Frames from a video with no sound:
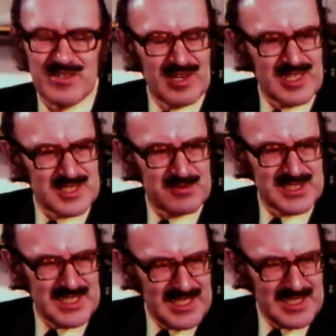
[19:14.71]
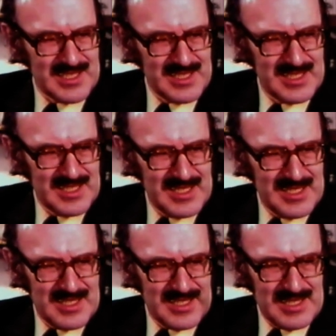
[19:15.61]
Cross was hidden,
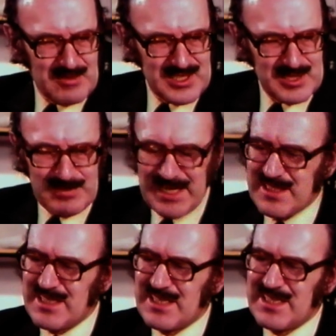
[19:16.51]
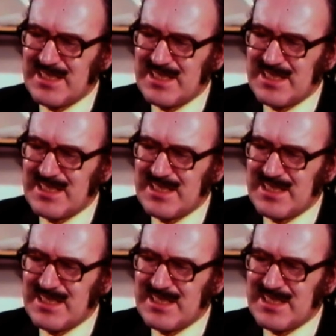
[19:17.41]
they were spending